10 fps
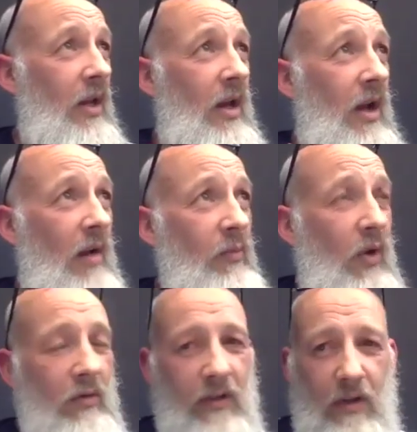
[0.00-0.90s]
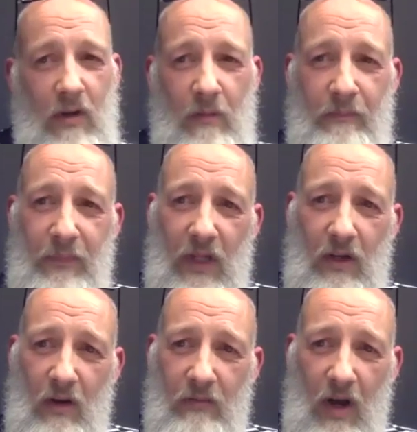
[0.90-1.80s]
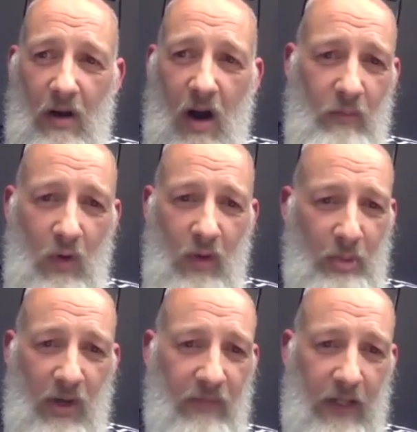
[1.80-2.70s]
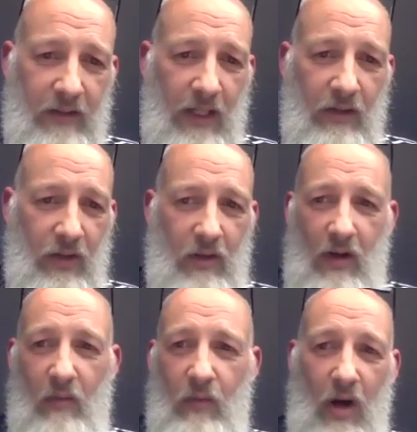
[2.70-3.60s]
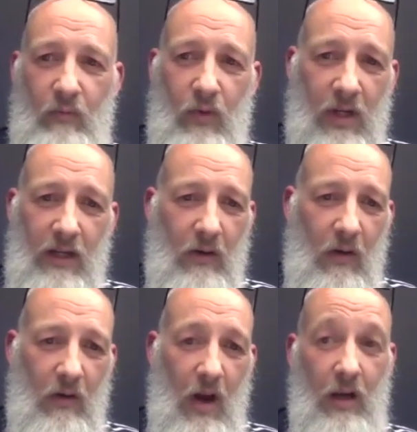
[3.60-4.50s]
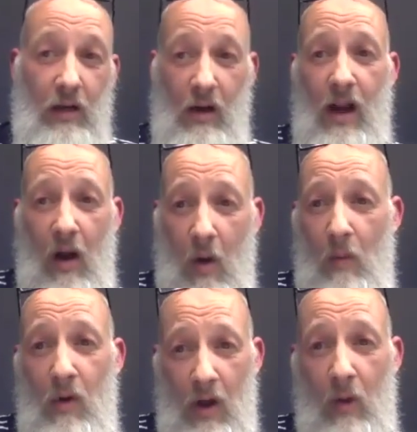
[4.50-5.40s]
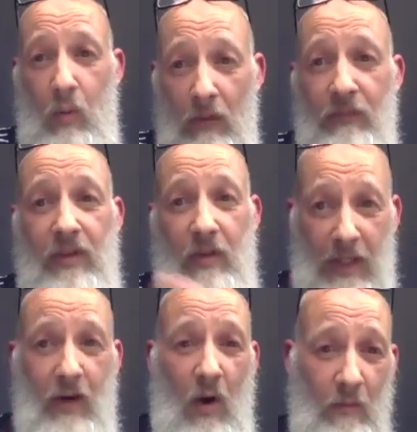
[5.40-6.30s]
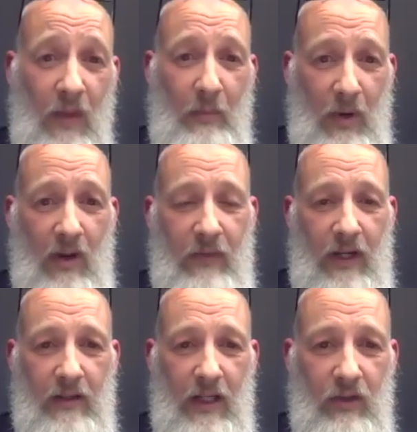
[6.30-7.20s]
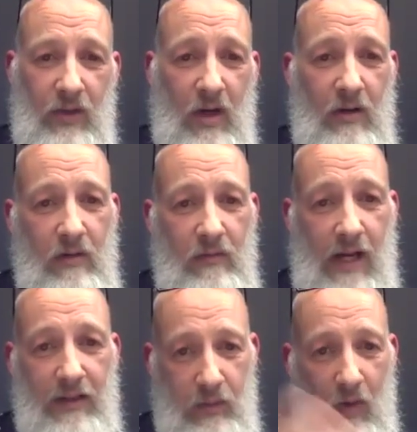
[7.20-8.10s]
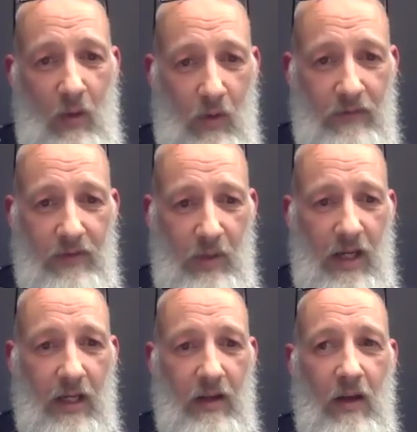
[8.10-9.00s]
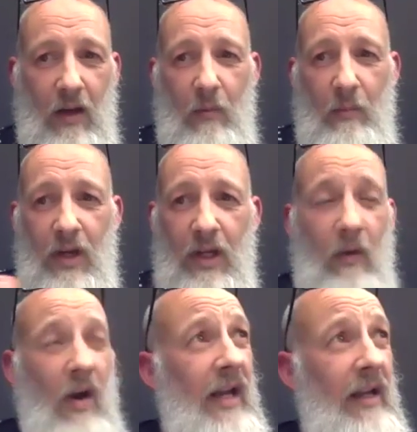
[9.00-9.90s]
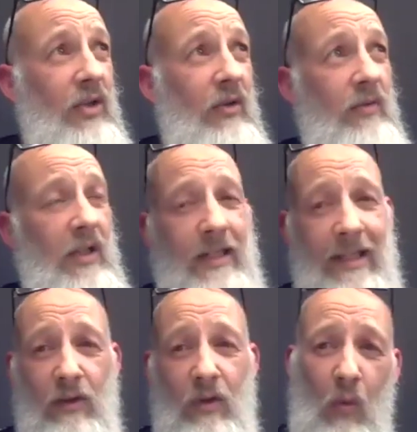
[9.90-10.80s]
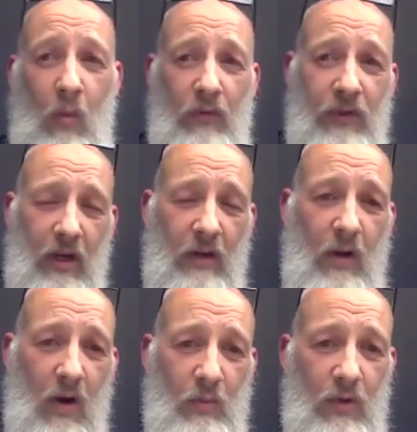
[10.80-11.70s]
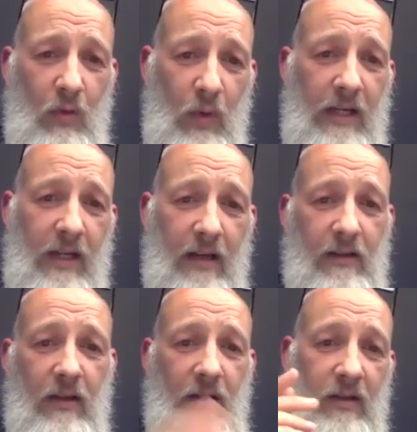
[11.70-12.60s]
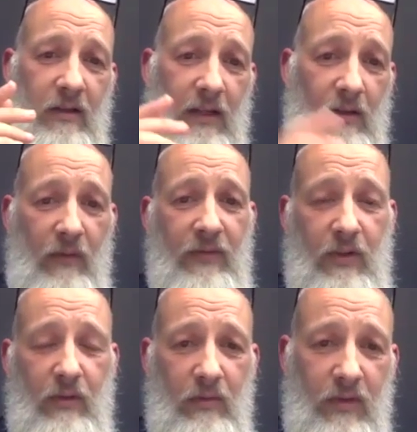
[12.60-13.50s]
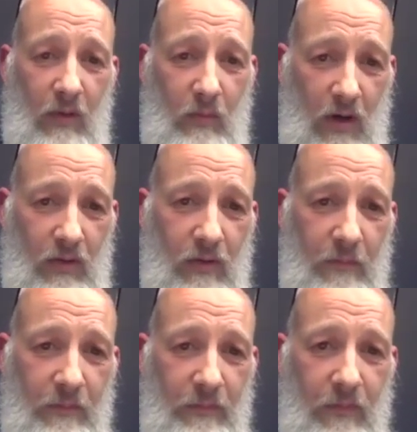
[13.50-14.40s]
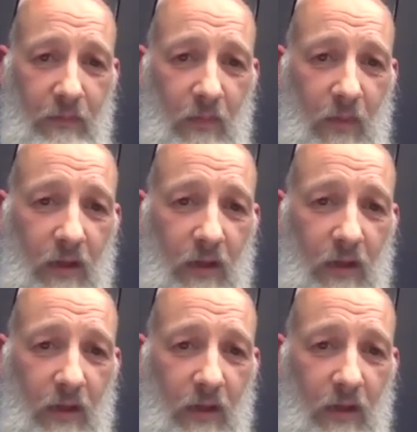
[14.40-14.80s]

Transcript: i'm not um you know I, am not the perfect teacher i'm i'm really not i'd like I, i'm i want to become the perfect teacher that's what i want to be but you know, I had children that did not want to go home at the weekend because they loved school so much. Aww. They